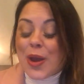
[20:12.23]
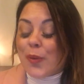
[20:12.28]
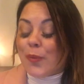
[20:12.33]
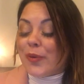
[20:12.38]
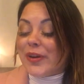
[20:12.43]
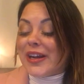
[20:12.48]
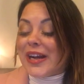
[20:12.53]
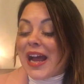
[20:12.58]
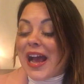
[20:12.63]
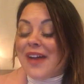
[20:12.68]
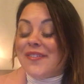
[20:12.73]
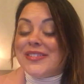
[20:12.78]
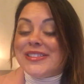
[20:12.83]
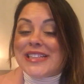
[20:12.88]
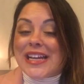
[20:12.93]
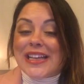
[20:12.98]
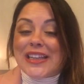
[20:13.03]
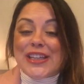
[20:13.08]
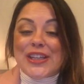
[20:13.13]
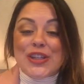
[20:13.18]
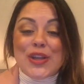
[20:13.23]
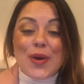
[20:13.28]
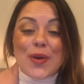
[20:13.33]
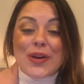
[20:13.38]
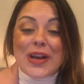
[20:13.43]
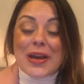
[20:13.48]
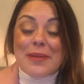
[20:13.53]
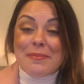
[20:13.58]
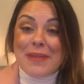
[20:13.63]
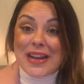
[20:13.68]
We're gonna have daily
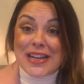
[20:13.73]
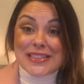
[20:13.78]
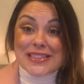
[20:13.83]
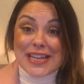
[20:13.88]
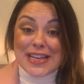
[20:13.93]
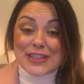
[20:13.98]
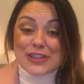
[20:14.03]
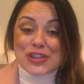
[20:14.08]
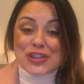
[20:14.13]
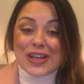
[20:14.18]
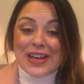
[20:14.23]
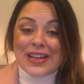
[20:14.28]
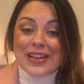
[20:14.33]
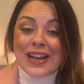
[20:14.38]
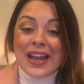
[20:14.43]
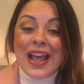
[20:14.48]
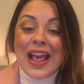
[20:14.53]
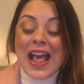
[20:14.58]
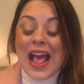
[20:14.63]
yoga and meditation.